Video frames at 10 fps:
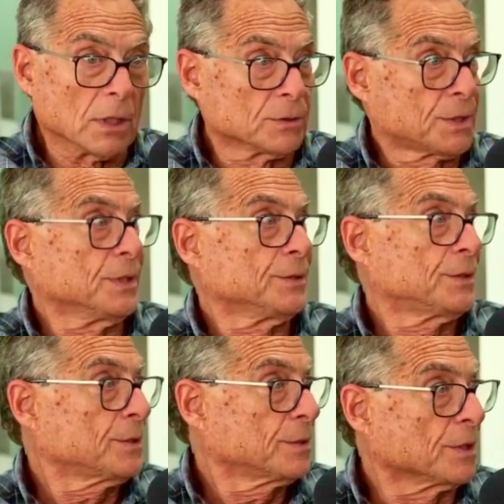
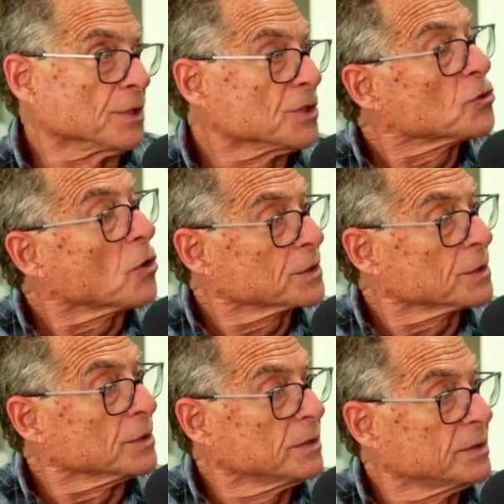since the destruction
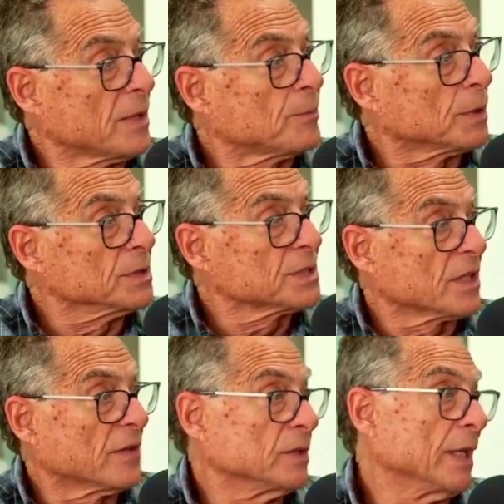of the temple in
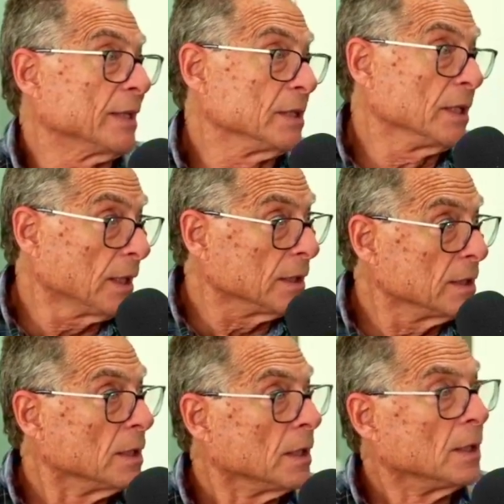70 A.D.
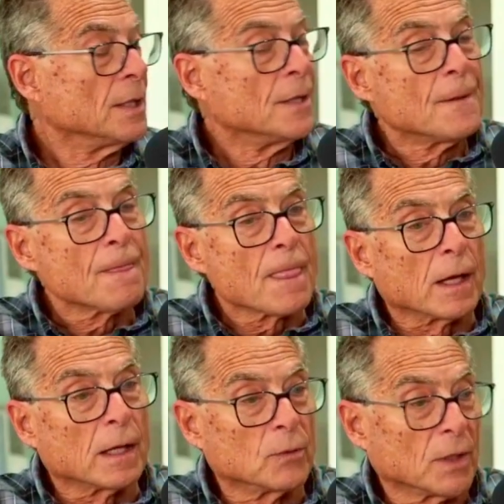
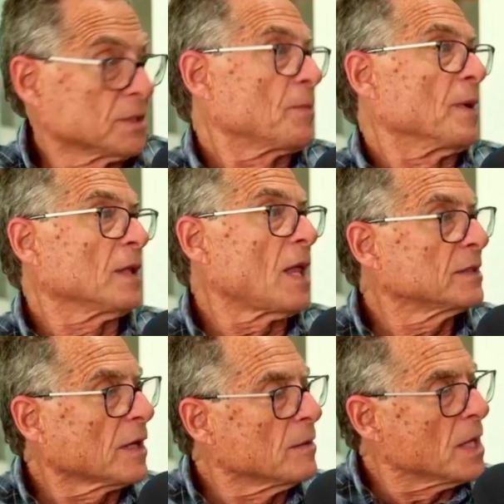We could spend a lot of
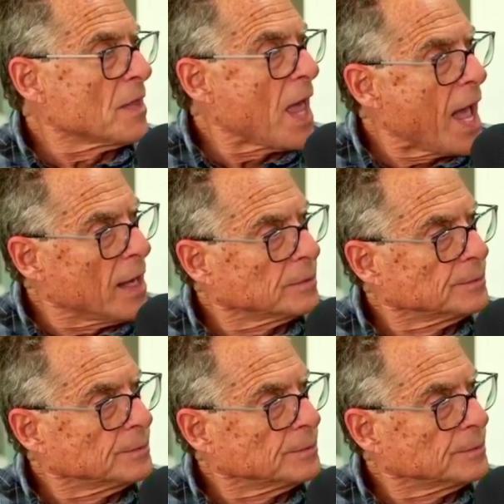time on that.